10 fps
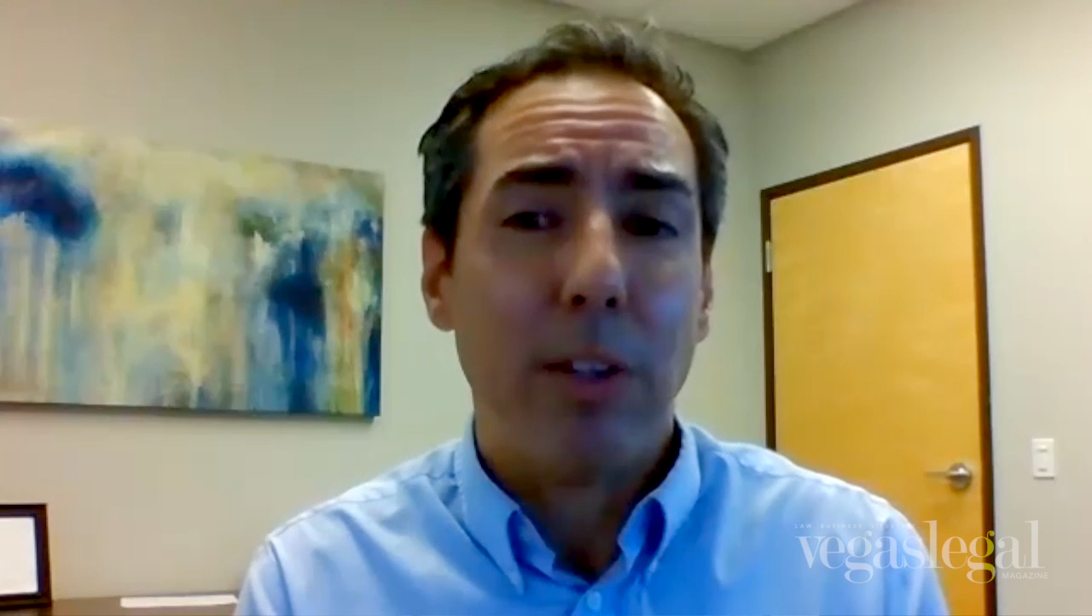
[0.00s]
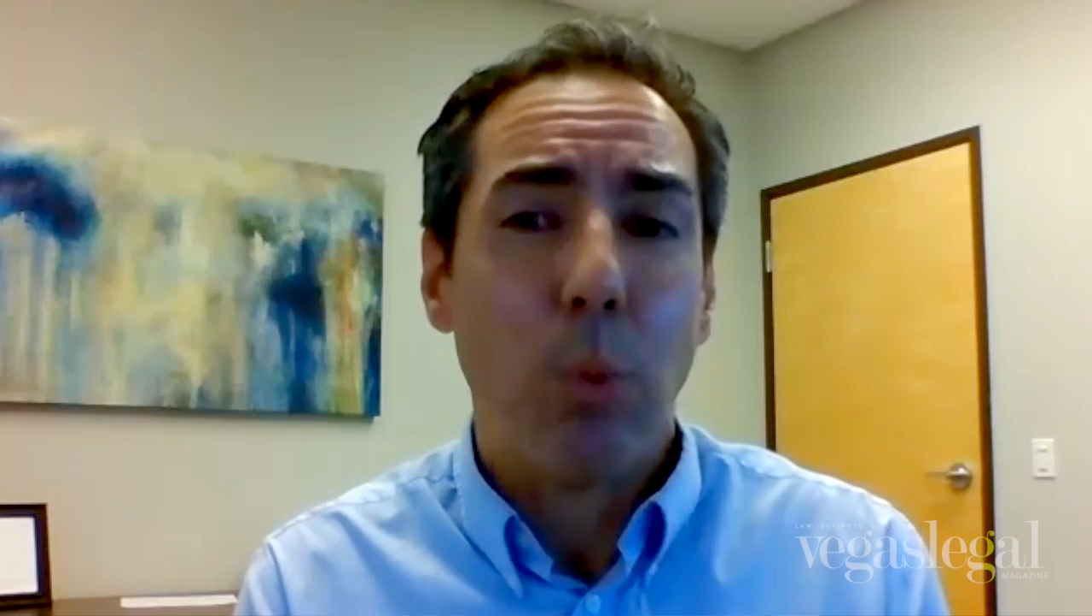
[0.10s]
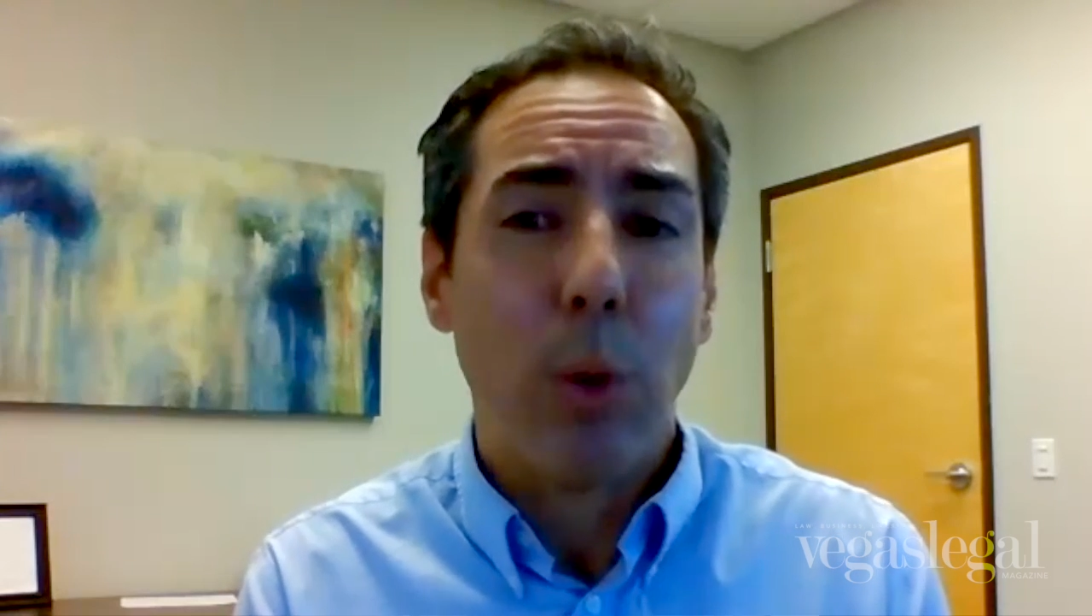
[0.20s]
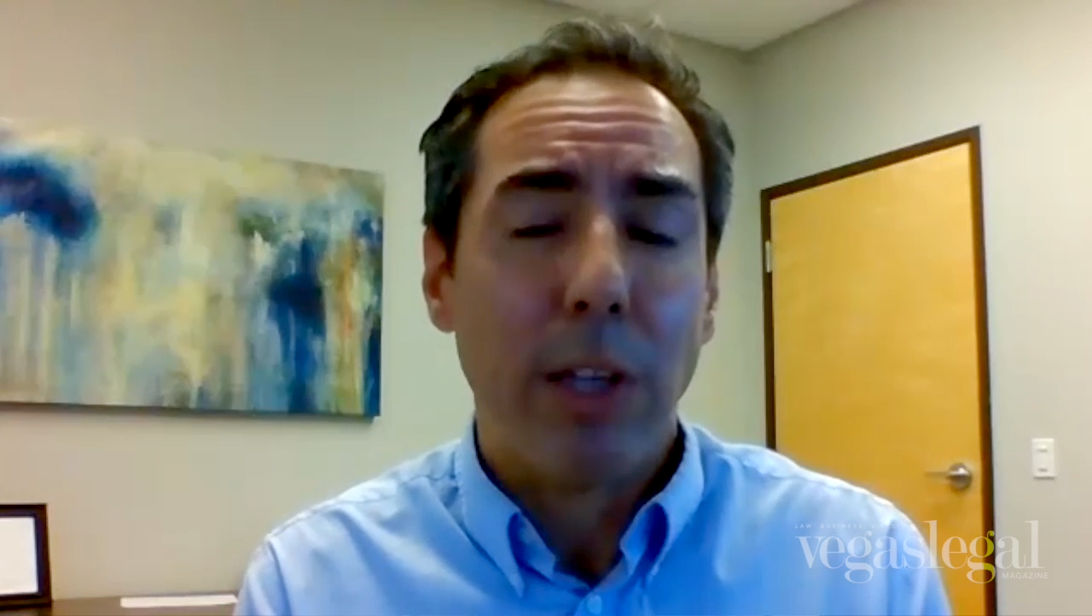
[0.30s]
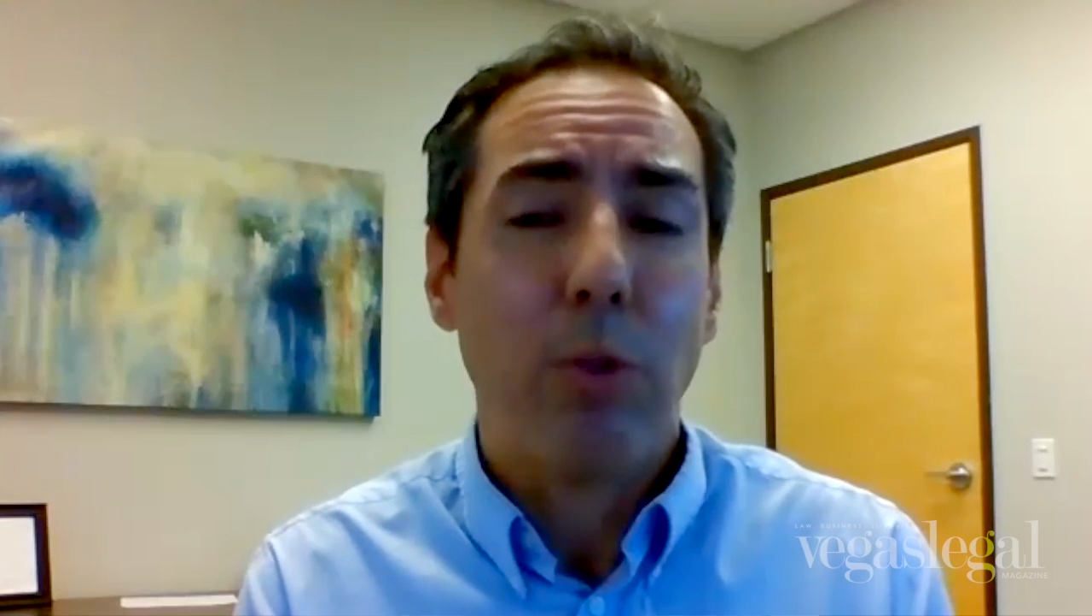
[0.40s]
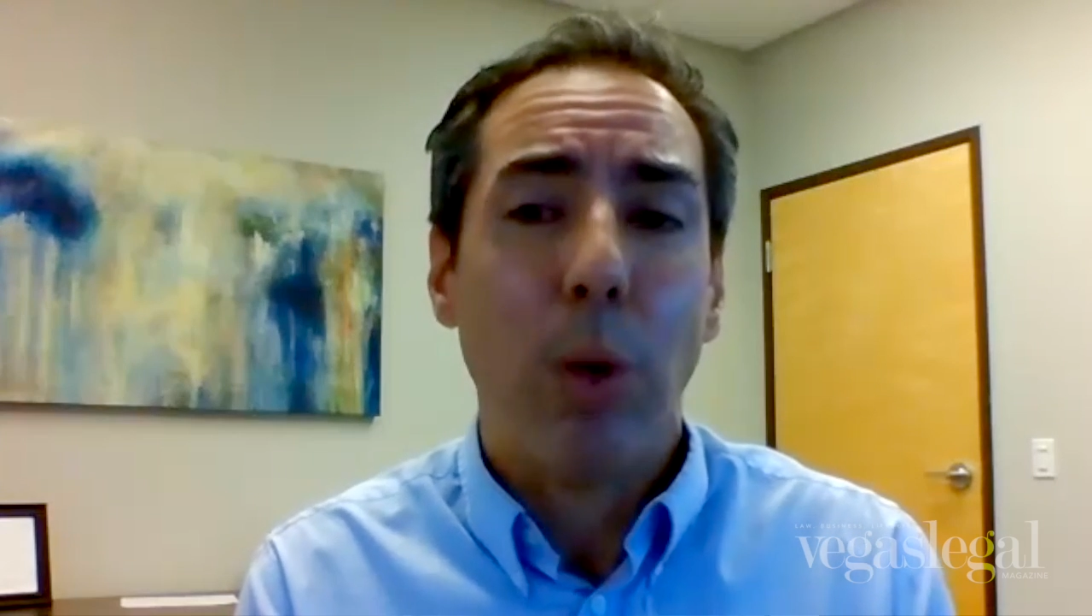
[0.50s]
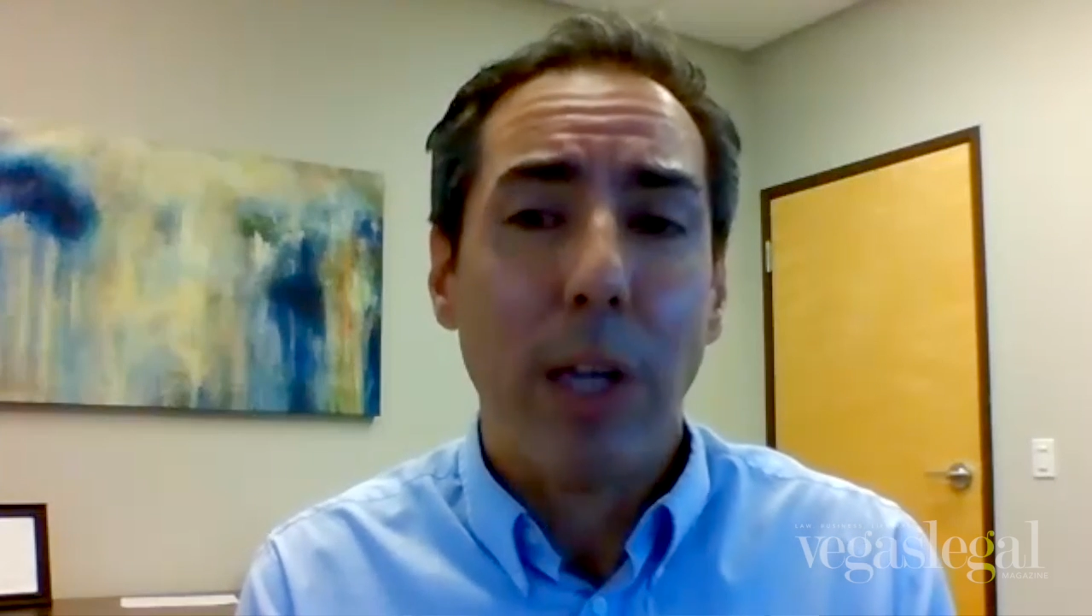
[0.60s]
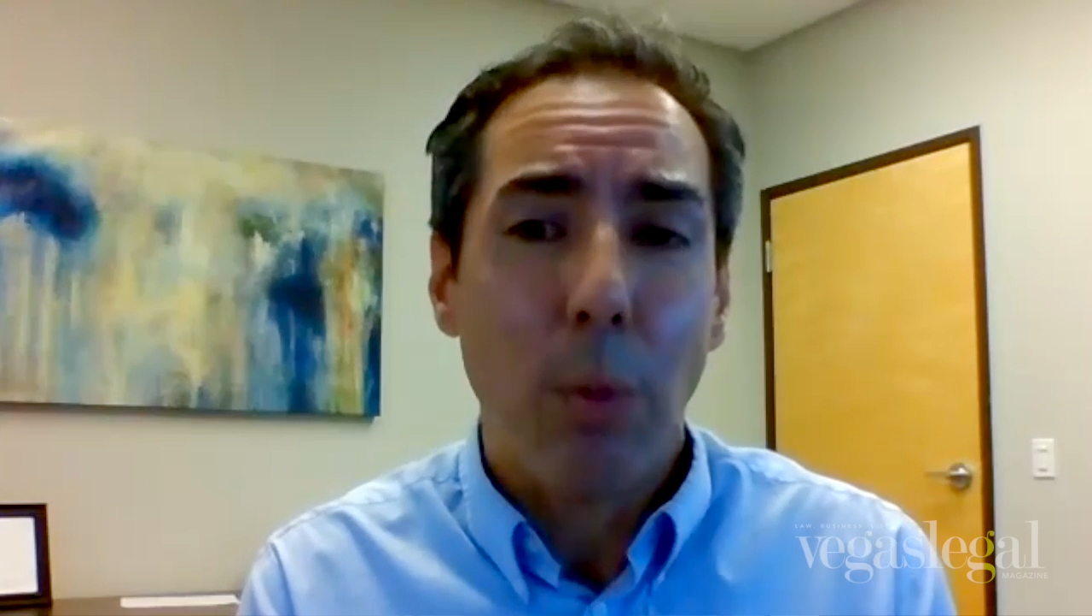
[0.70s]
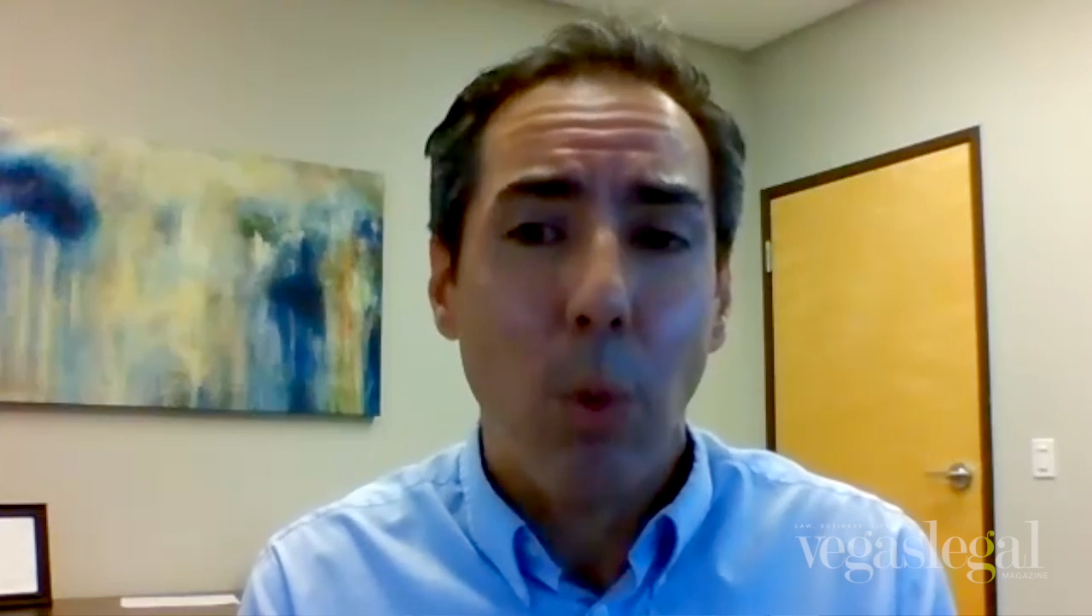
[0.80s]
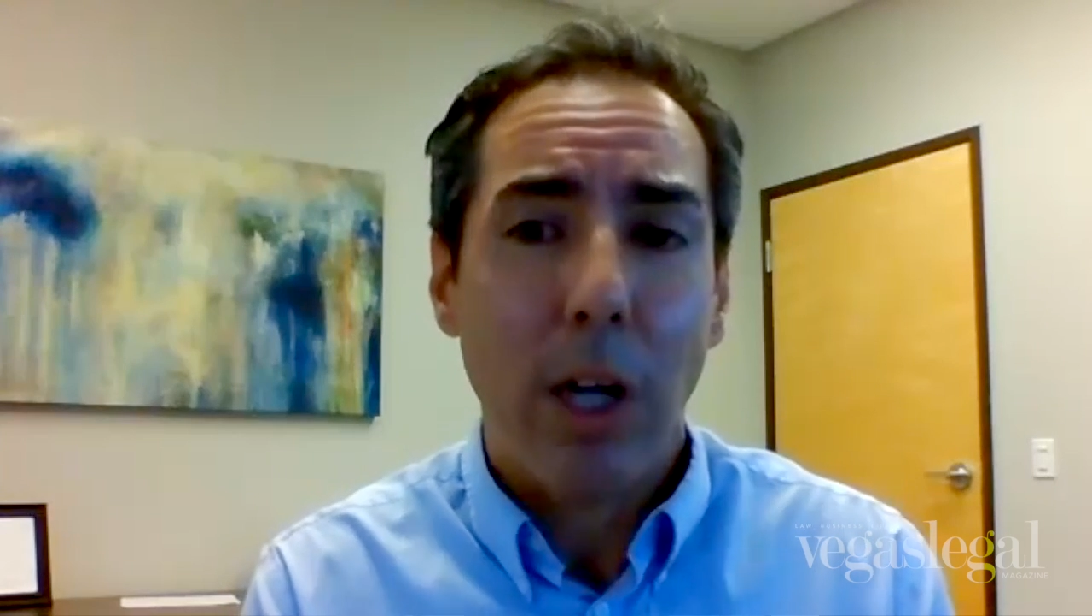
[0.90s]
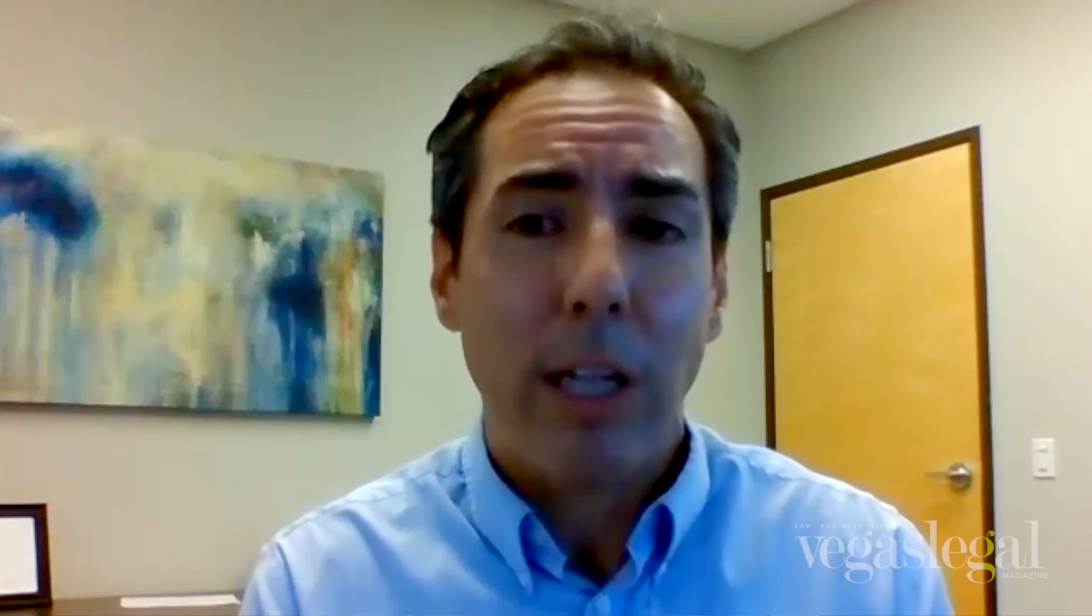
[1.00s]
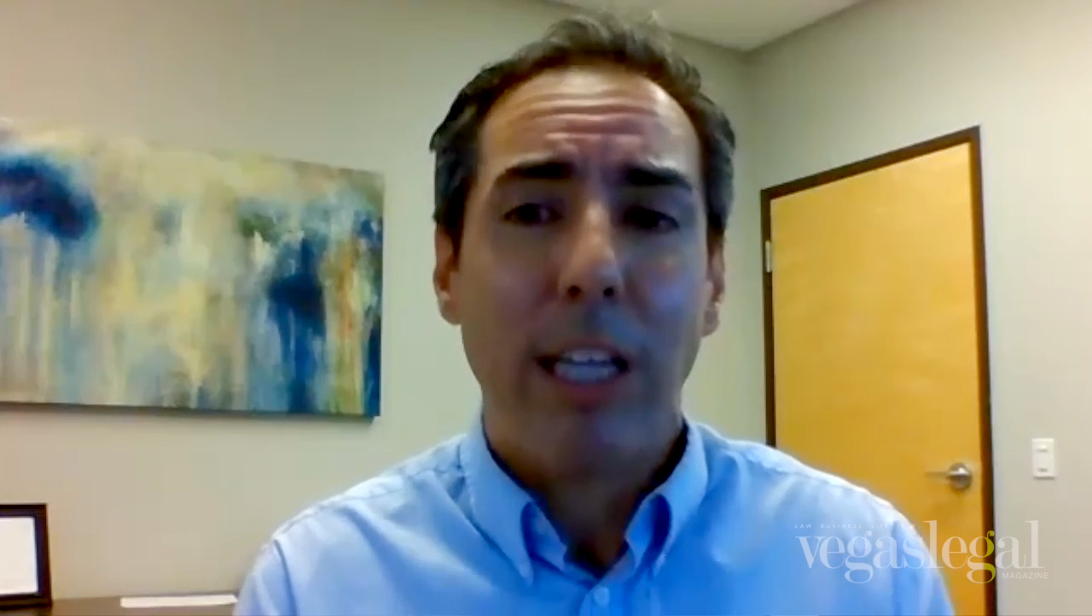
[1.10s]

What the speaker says: 2021,